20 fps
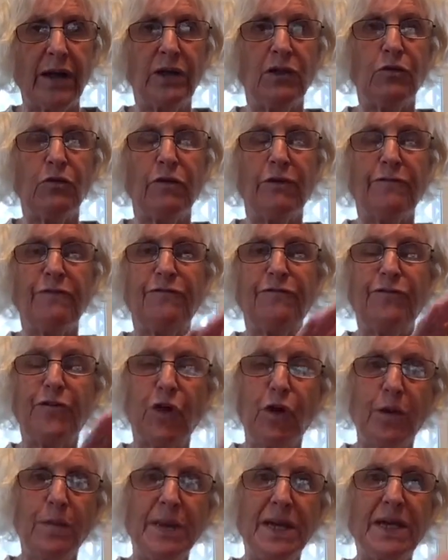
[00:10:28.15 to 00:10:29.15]
You're
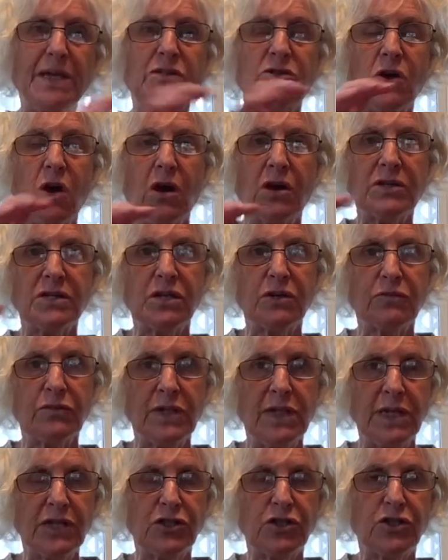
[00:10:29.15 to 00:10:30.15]
affirming a toxic
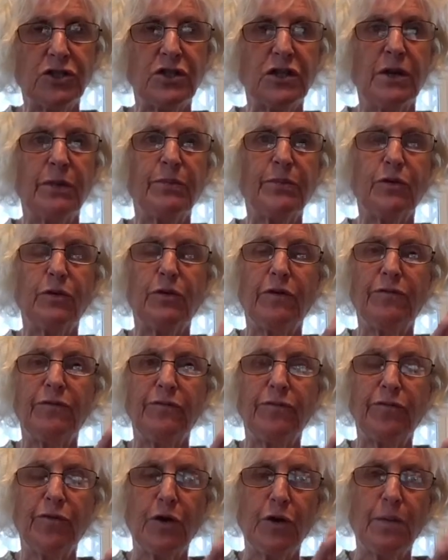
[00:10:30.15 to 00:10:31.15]
relationship. You're
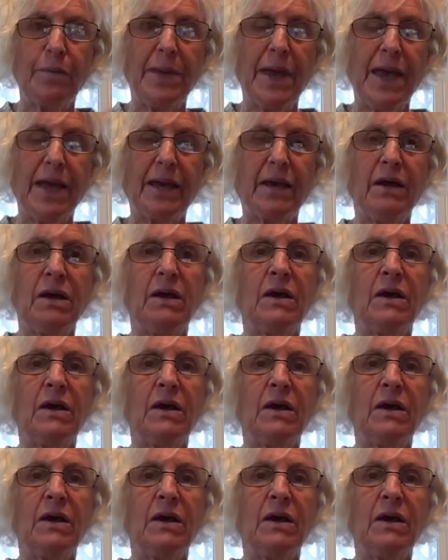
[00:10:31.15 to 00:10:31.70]
affirming